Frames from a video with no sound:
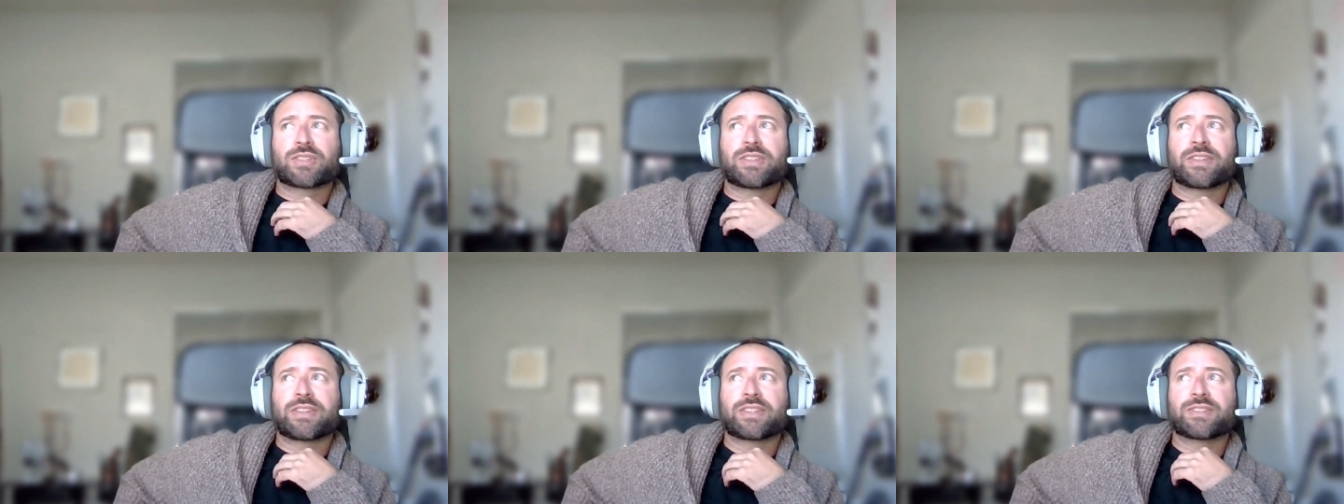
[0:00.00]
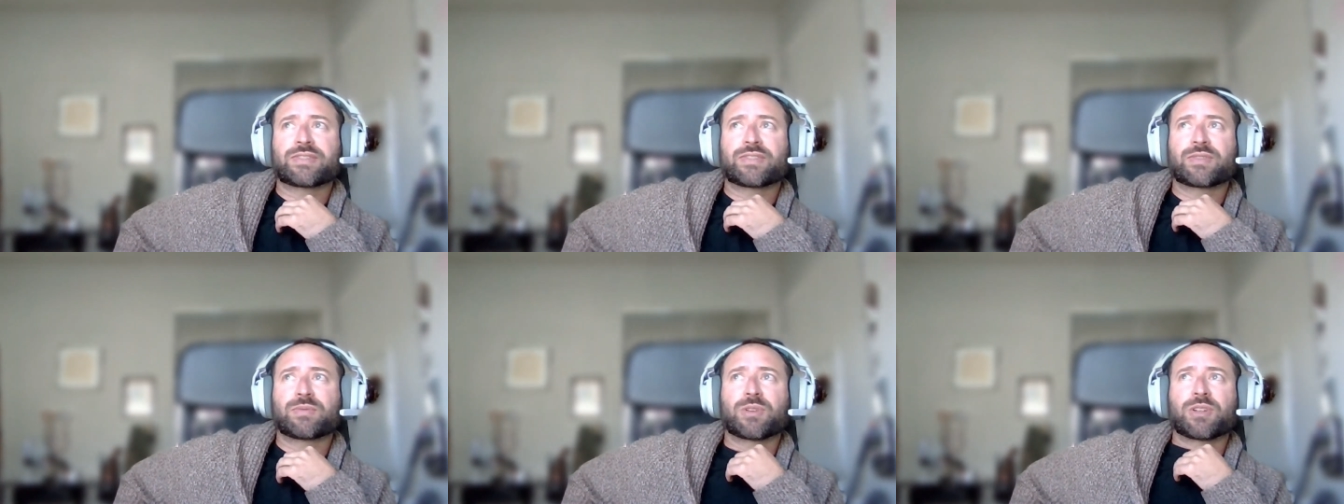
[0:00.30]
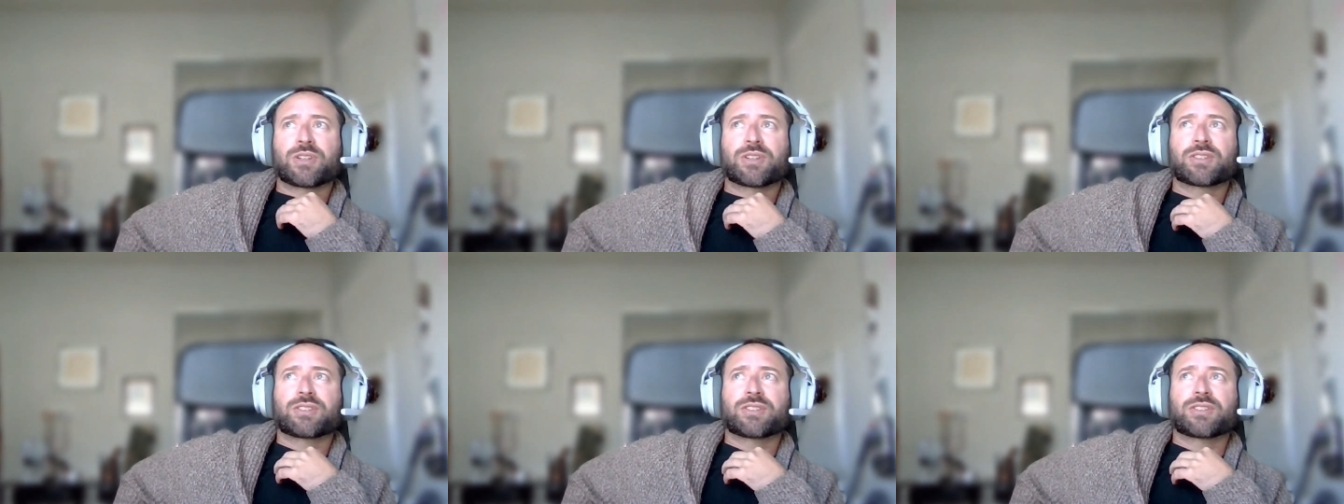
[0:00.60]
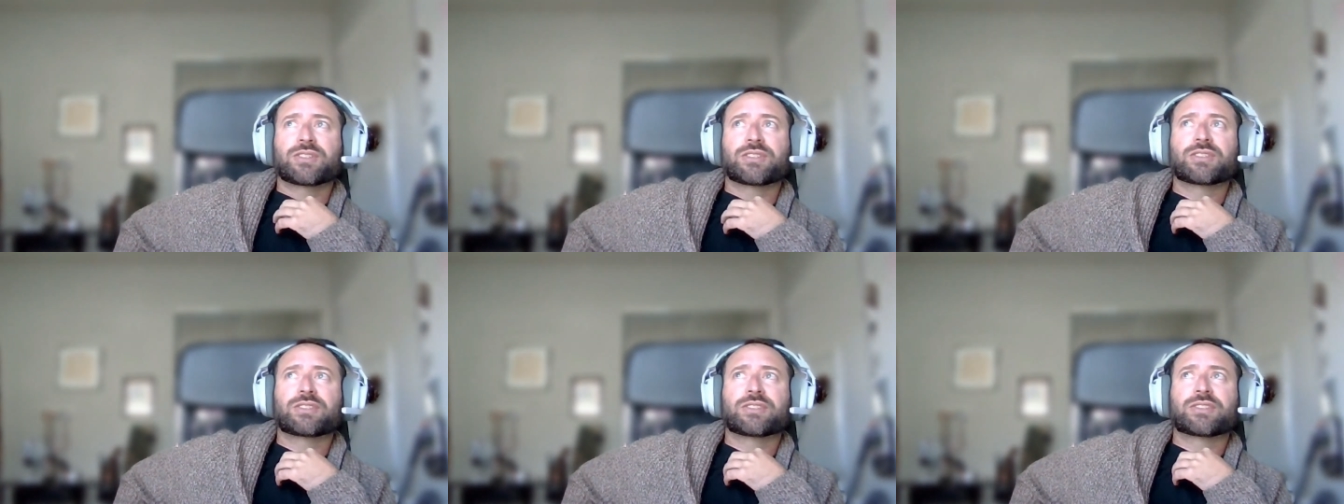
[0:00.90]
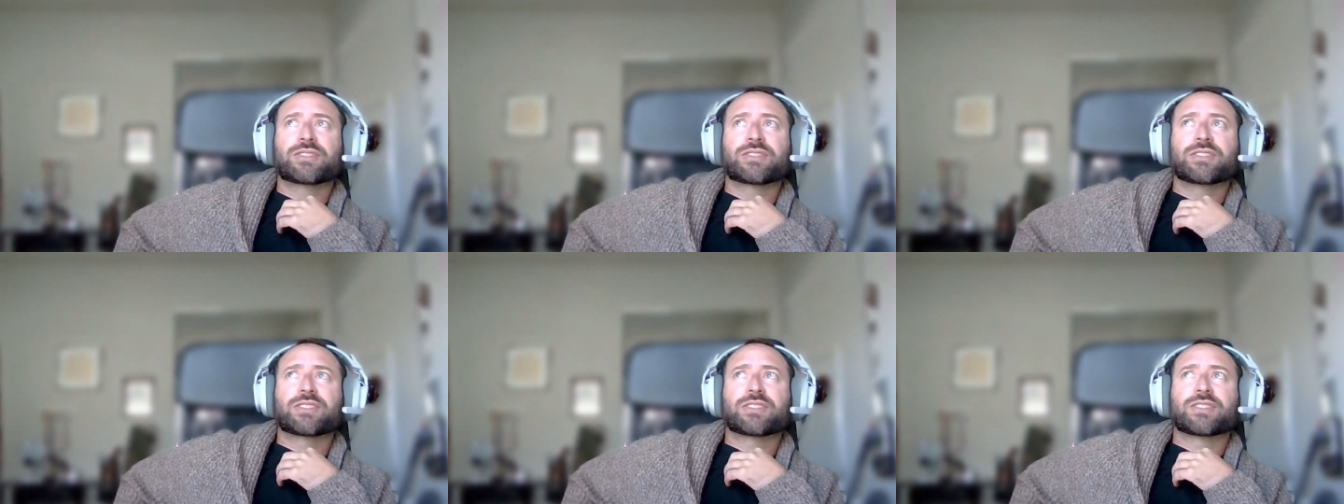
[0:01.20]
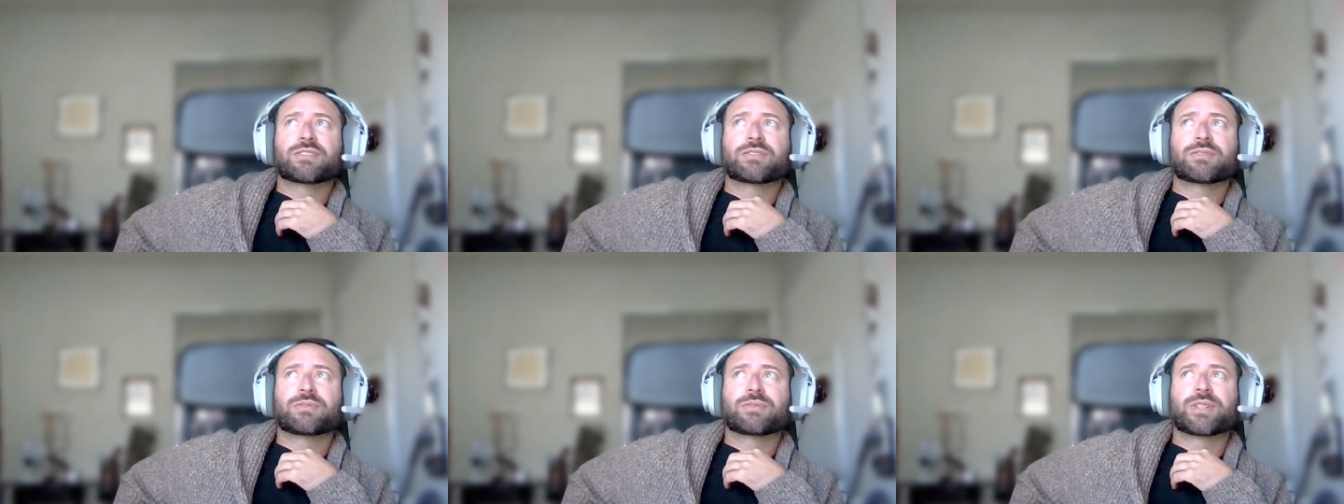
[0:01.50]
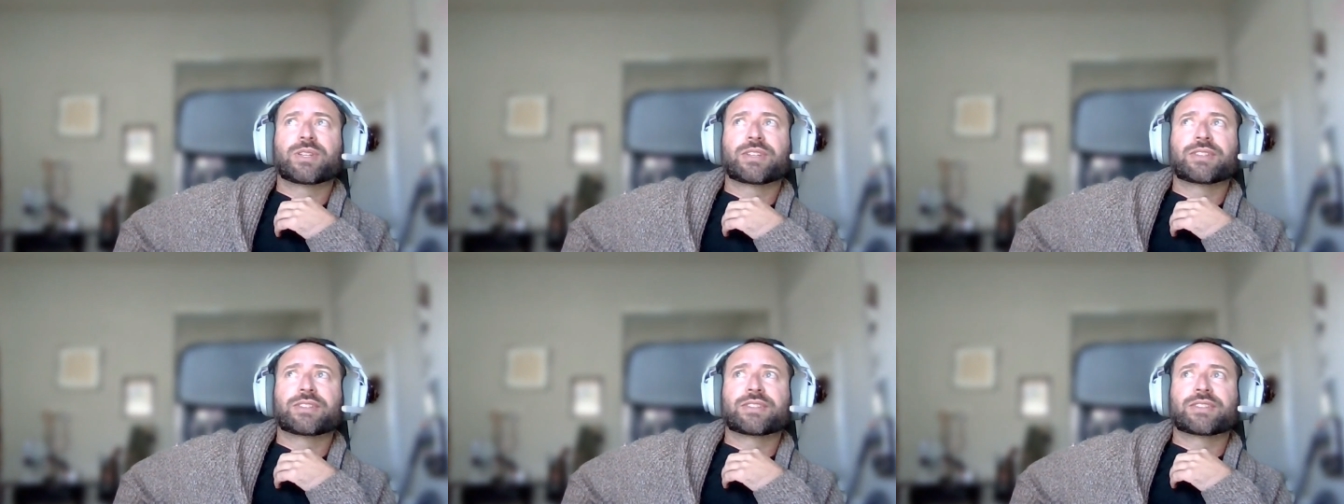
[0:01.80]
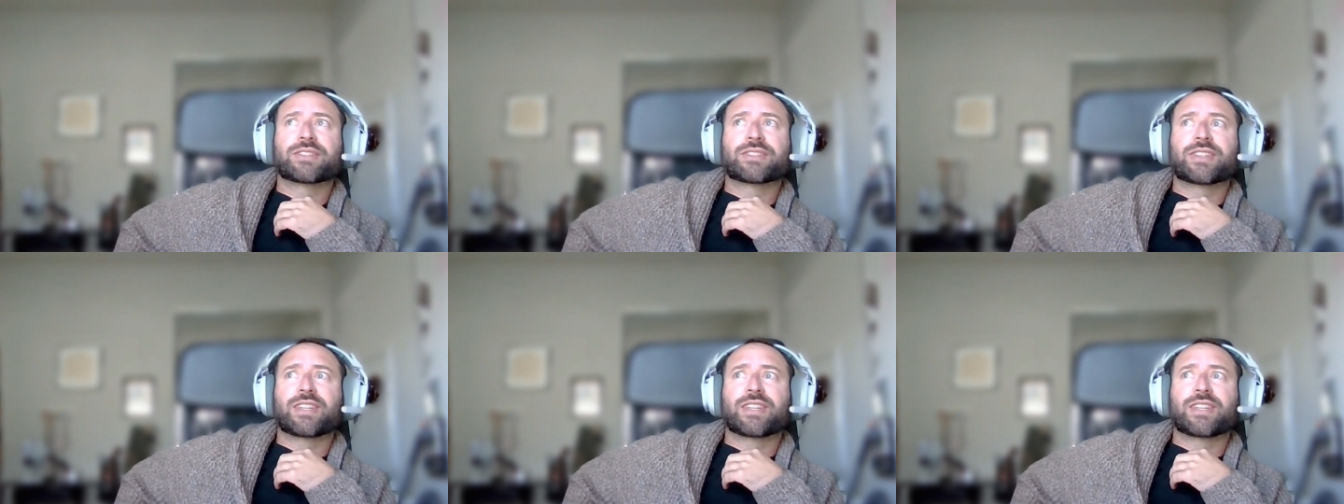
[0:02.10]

things for marketers to realize is